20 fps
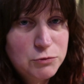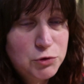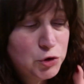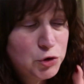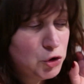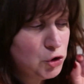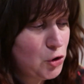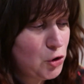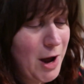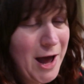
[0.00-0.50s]

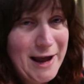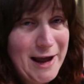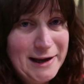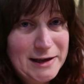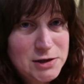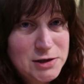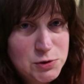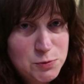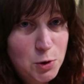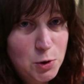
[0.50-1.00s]
try
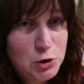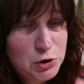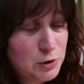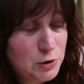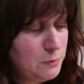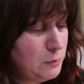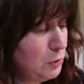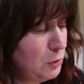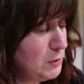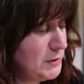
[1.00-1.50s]
it, swatch
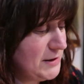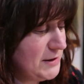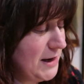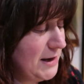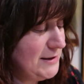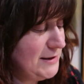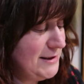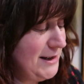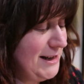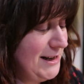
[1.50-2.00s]
on both
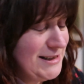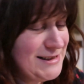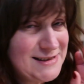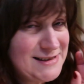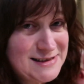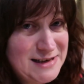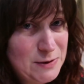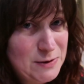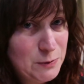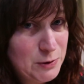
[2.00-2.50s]
sides needles,
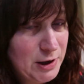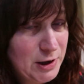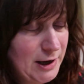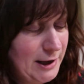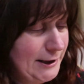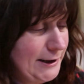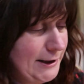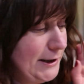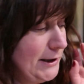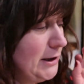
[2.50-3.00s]
see what I
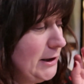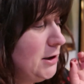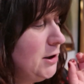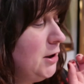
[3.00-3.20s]
like.